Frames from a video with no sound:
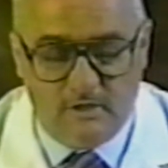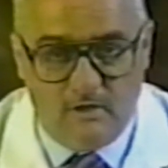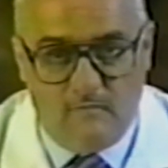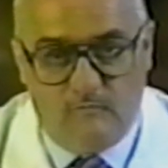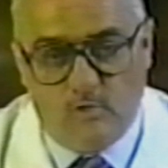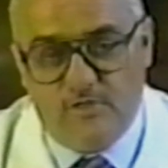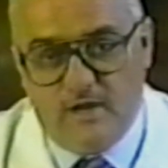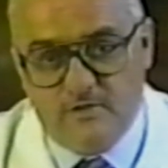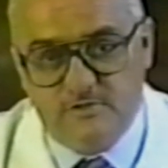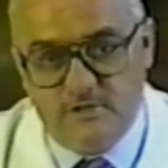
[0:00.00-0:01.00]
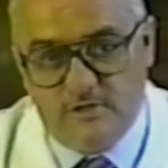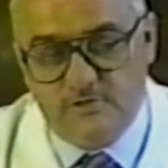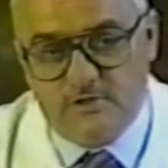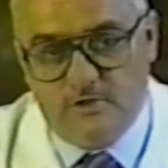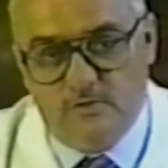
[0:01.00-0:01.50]
4,000 years
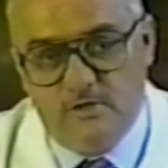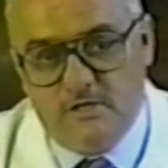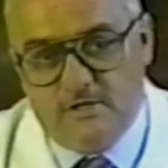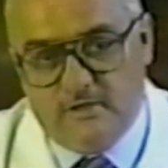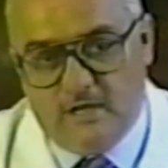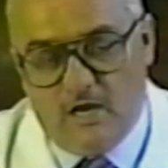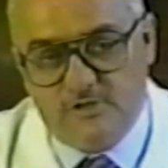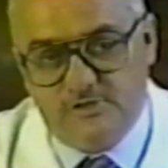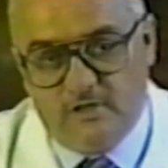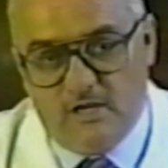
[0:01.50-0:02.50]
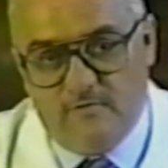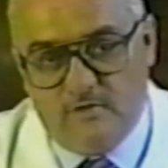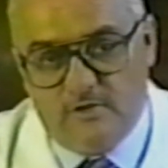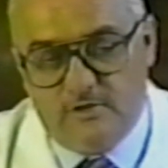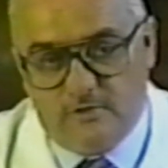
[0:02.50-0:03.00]
ago, the oxygen level
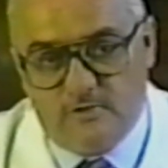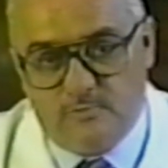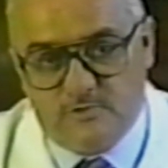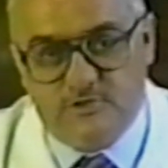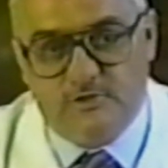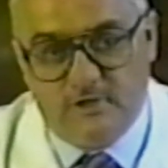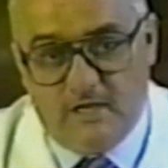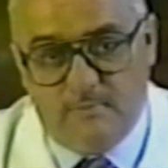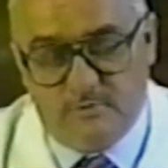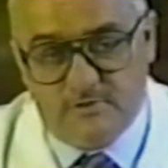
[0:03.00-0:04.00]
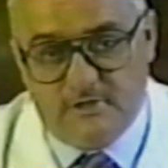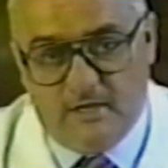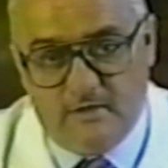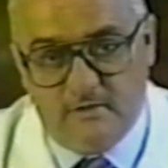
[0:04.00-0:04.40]
on the earth was 38%.